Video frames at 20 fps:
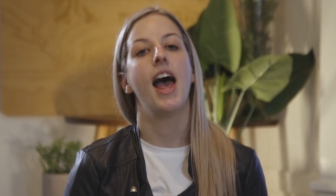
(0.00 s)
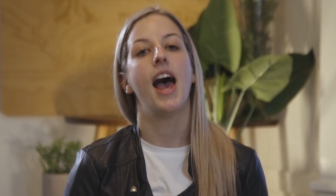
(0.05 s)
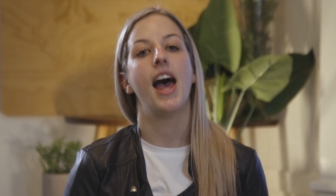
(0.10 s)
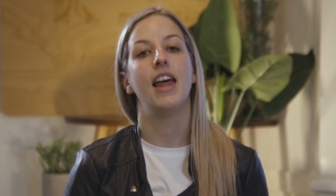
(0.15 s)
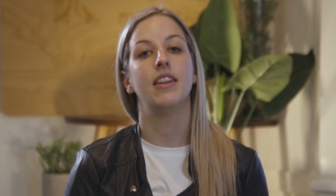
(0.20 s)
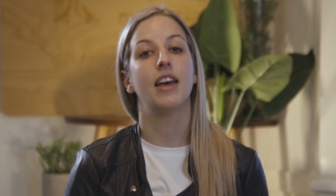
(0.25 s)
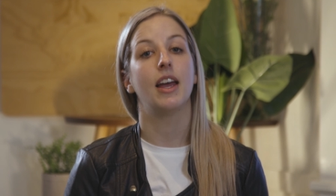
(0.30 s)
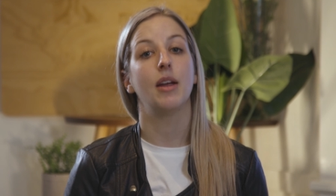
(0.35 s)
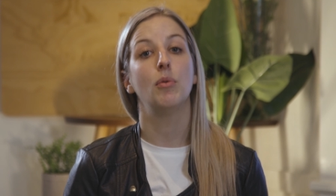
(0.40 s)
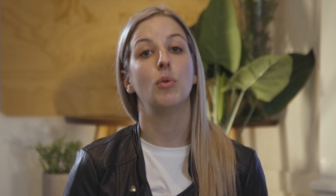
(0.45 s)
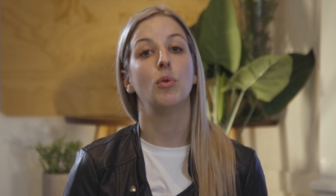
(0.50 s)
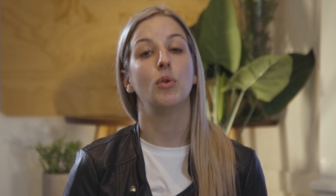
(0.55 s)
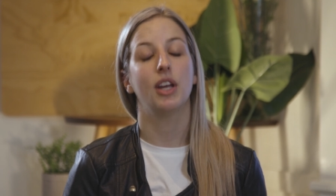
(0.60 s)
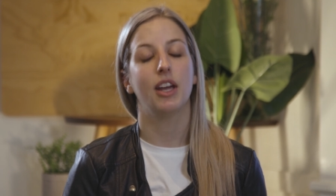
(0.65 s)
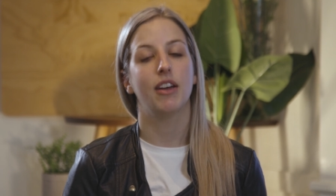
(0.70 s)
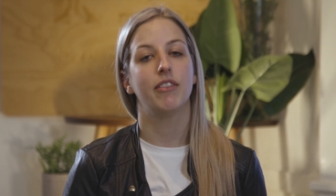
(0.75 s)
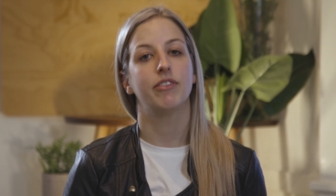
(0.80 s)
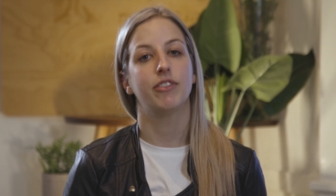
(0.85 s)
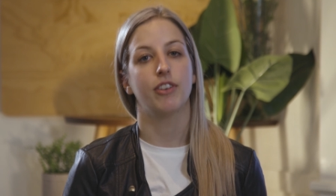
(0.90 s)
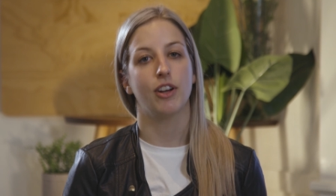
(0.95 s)
and they will
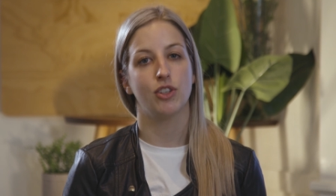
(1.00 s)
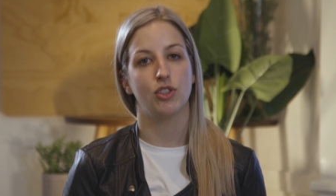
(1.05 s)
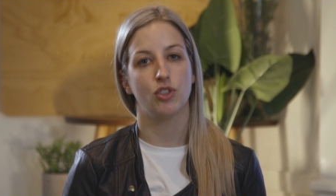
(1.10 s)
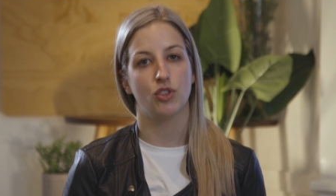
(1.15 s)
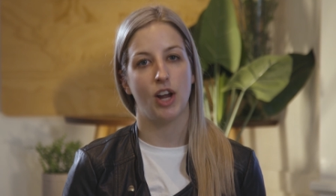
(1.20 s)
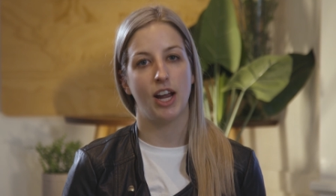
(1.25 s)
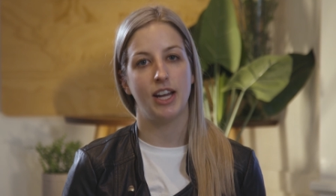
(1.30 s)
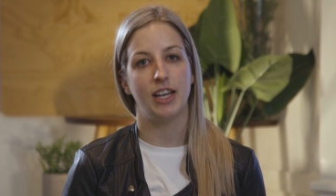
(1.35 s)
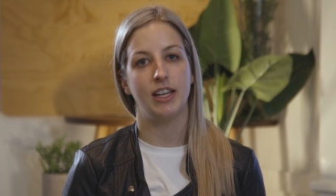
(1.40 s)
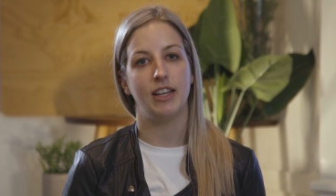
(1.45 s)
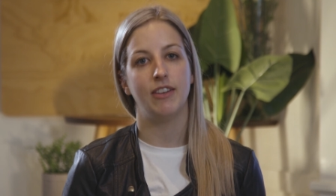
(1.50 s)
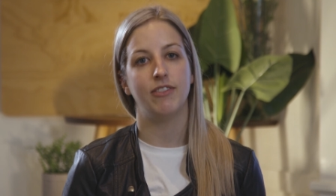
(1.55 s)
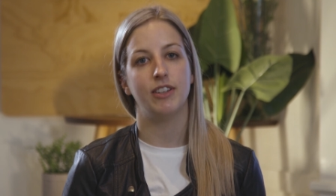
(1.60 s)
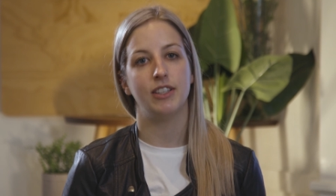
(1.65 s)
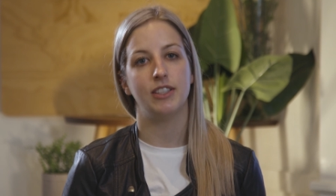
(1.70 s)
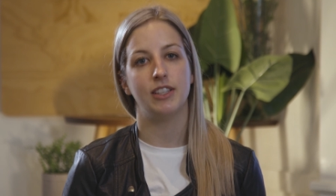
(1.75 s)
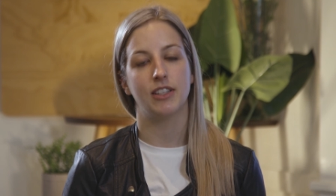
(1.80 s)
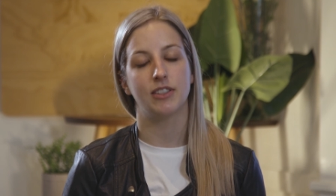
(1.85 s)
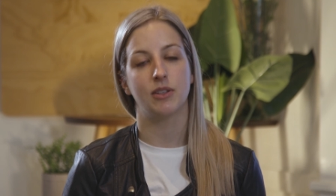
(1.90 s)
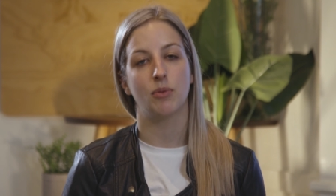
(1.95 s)
get frustrated if
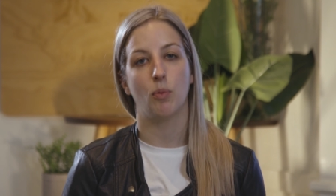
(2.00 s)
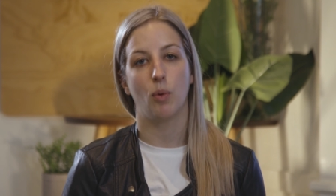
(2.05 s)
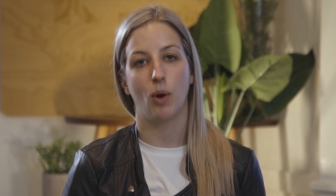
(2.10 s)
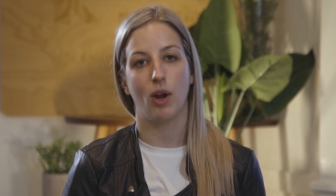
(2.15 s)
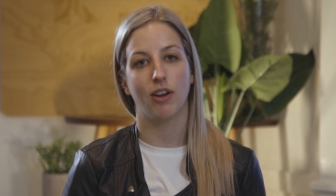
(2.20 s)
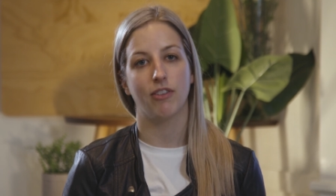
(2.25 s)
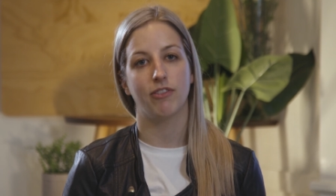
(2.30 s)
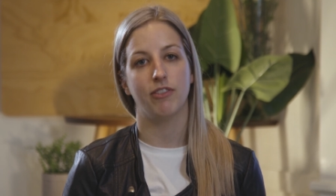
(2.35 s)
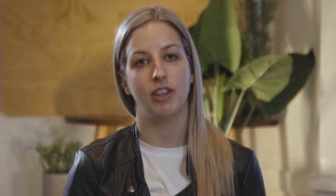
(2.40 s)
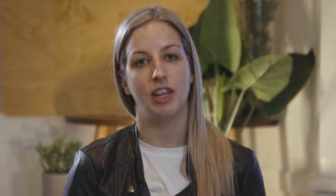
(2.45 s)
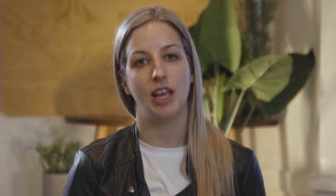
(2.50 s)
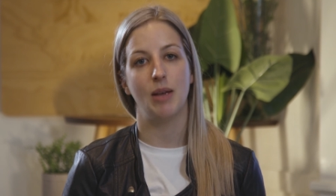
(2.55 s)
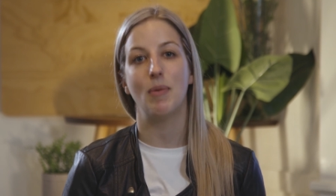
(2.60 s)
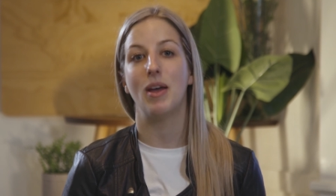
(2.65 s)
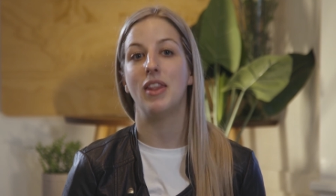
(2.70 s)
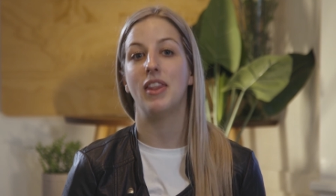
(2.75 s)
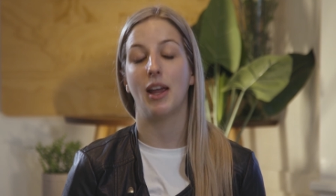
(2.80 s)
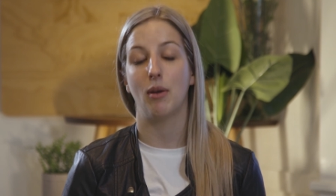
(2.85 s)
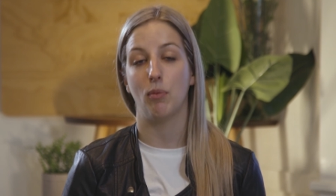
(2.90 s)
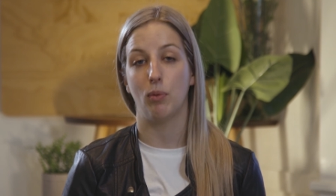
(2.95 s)
it doesn't work for them,
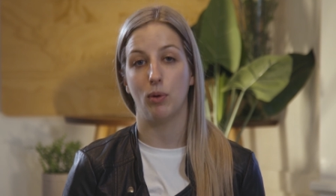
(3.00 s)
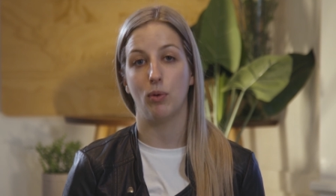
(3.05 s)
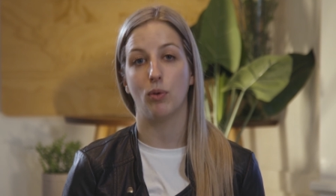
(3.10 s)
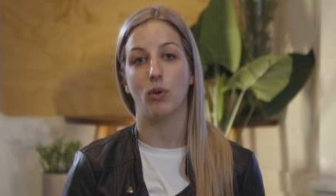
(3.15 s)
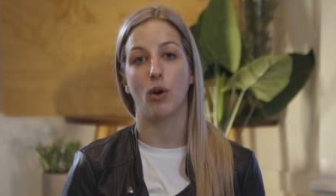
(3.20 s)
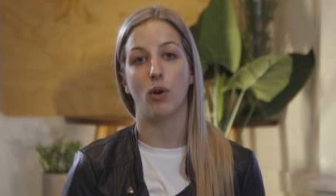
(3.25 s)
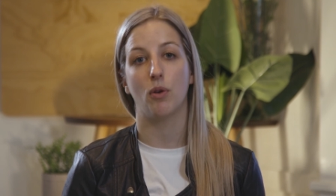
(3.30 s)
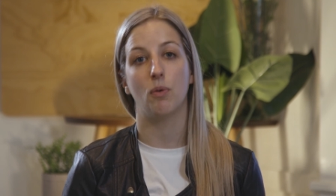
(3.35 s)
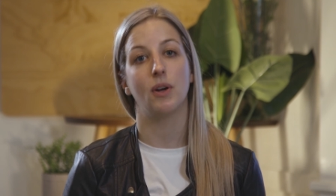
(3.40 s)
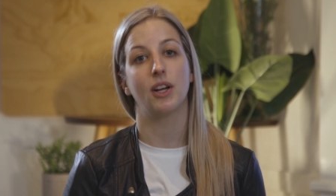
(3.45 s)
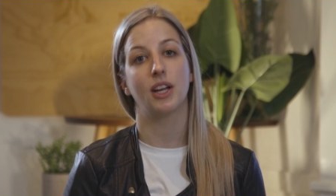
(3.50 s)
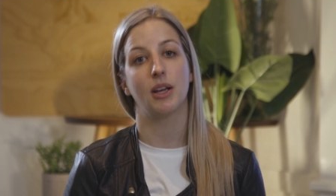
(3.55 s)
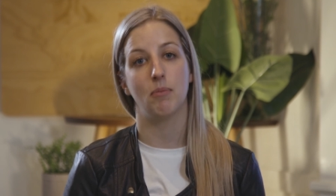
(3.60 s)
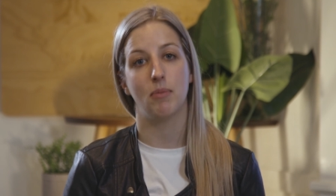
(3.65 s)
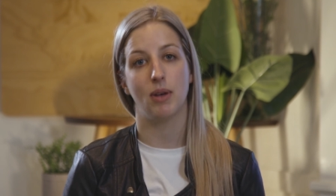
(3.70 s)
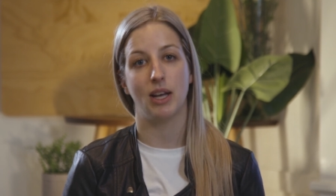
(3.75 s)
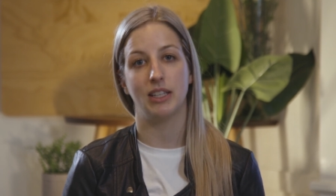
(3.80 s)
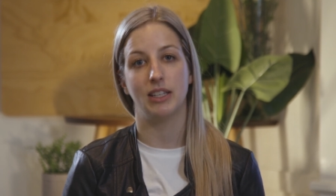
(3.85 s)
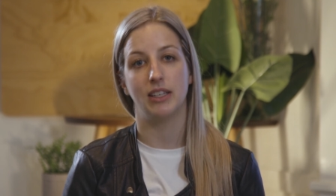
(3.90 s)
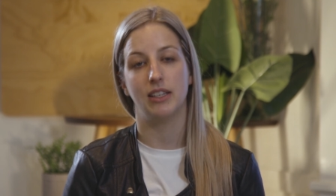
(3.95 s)
and they will go to a
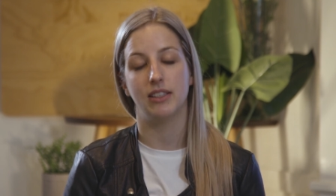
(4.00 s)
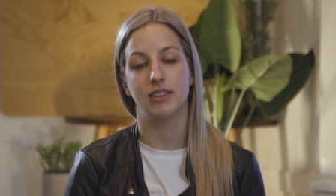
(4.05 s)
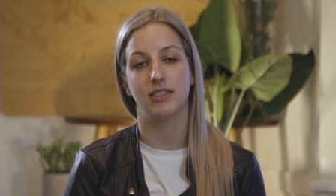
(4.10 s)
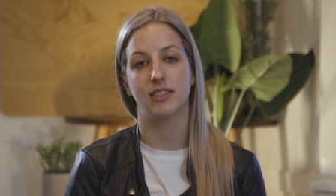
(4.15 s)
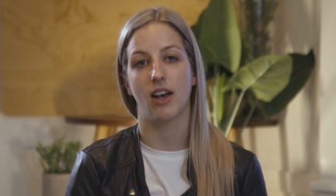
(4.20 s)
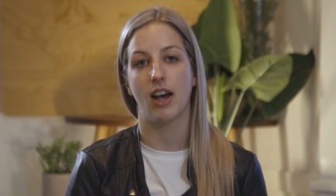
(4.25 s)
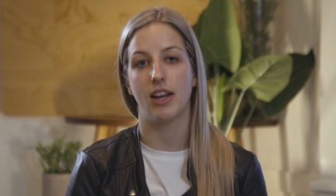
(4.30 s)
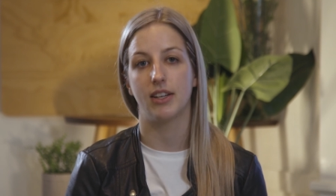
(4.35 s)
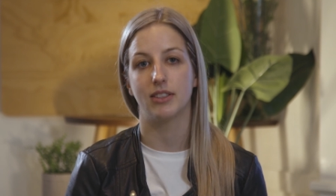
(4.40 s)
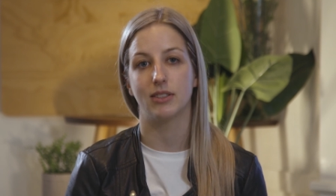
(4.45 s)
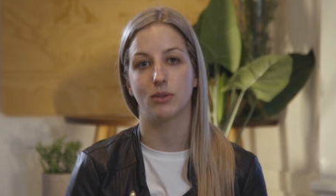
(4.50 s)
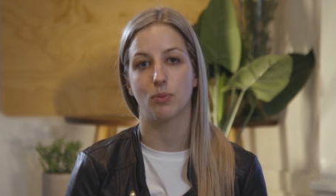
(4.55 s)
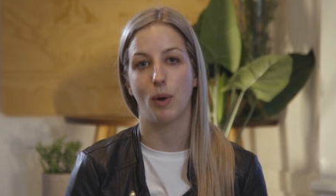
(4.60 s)
competitor's site as